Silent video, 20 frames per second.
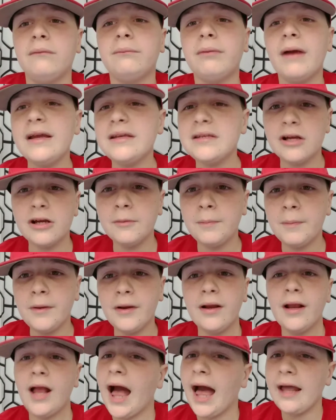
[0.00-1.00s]
Bryce
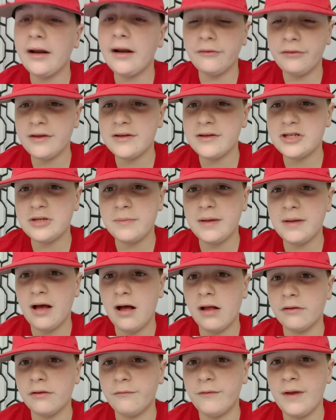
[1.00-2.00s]
Harper, I don't think should be a
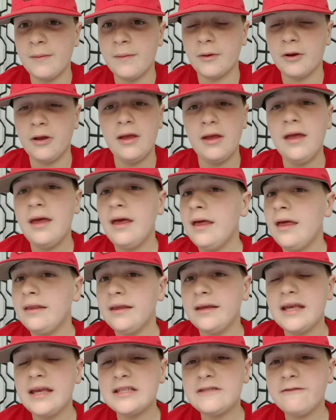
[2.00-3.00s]
Hall of Famer.
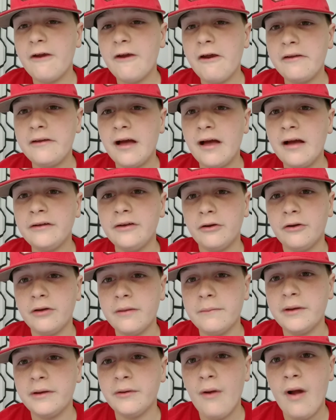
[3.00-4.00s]
The kid's very young, don't
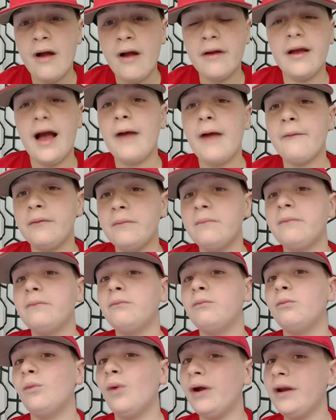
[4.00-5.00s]
get me wrong. I would
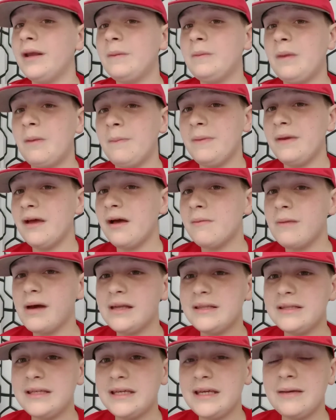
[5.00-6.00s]
want him to be on
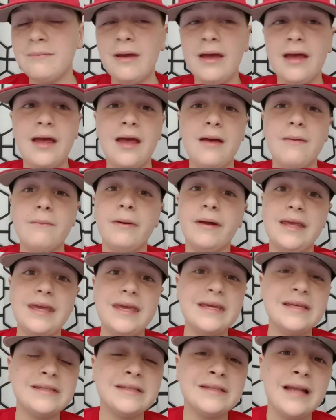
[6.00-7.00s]
my team, but
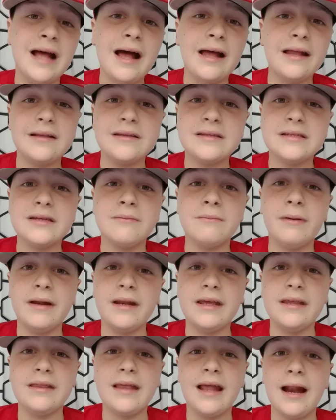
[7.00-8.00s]
he's not
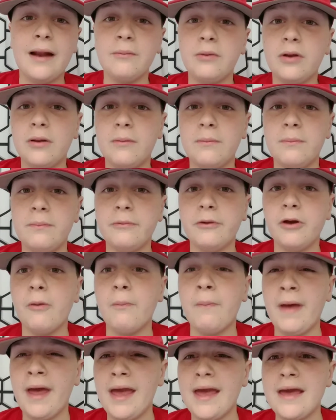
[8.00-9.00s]
somebody that I'm going to go
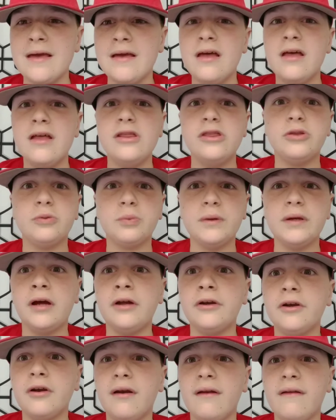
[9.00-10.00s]
pay
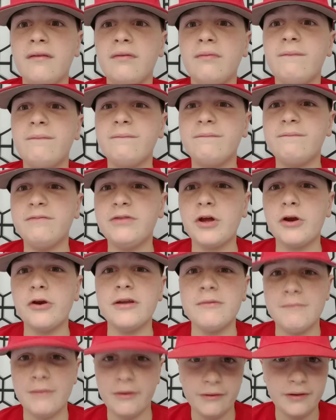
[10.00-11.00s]
$330
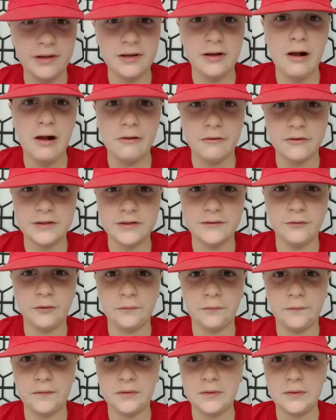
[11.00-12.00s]
million
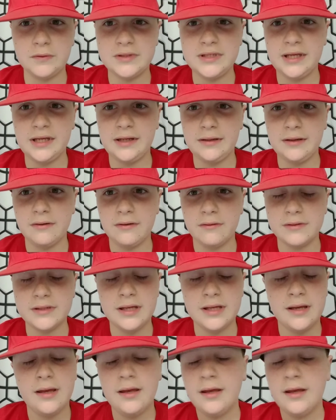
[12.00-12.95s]
for for 13 years.